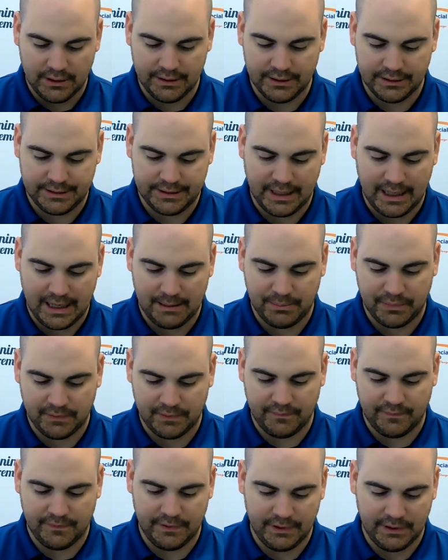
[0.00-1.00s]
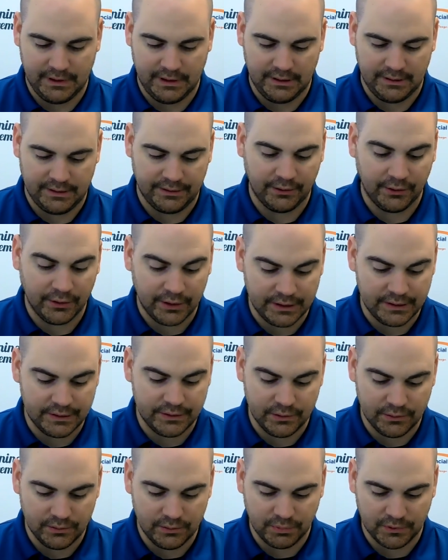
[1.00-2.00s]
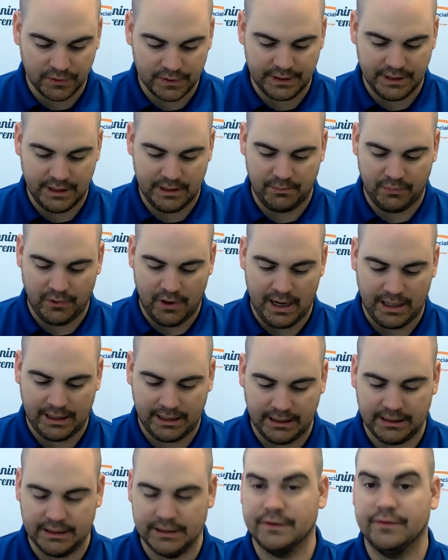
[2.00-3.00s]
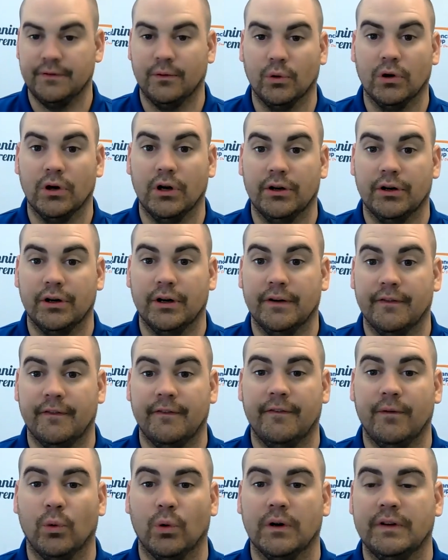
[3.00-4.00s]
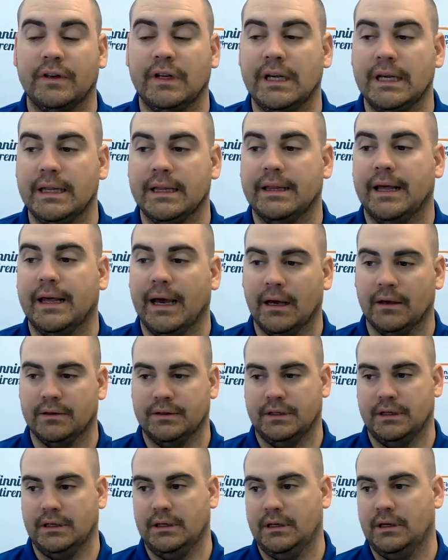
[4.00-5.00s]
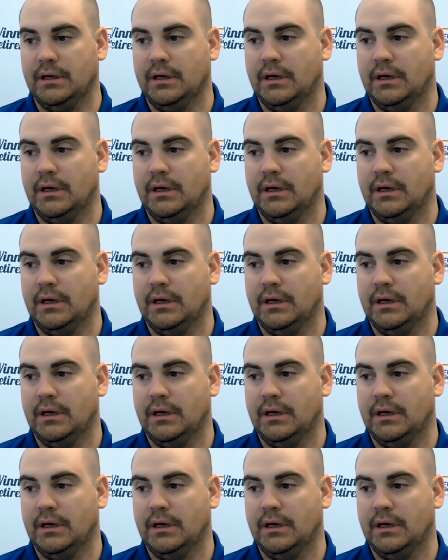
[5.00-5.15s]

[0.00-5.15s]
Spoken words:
the top of the 32% bracket is 414,000.